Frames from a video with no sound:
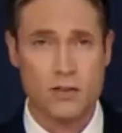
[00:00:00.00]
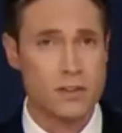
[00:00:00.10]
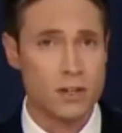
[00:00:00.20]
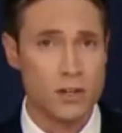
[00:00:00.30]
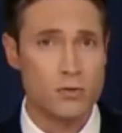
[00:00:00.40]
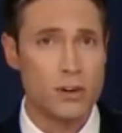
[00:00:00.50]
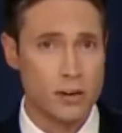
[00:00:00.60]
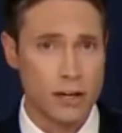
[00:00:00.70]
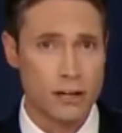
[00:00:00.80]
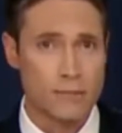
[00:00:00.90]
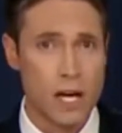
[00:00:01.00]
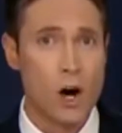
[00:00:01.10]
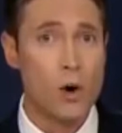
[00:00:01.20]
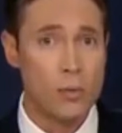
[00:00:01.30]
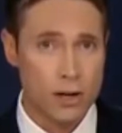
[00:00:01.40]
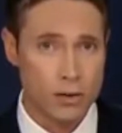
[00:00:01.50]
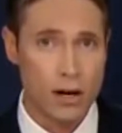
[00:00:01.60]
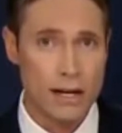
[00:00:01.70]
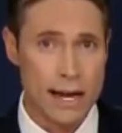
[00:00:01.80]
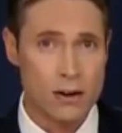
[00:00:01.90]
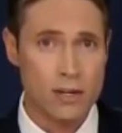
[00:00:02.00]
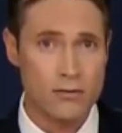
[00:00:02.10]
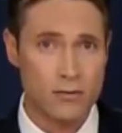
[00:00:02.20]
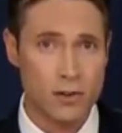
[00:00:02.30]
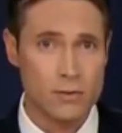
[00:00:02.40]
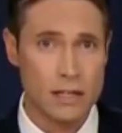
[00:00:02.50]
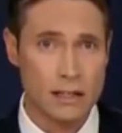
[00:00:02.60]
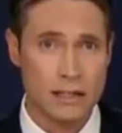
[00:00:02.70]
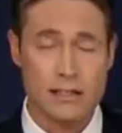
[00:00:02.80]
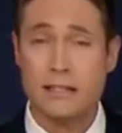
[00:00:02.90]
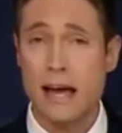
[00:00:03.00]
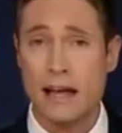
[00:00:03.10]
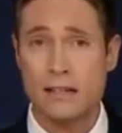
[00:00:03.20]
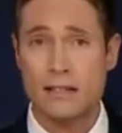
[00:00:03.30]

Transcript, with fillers: of the new variant, Omicron, now confirmed in at least 10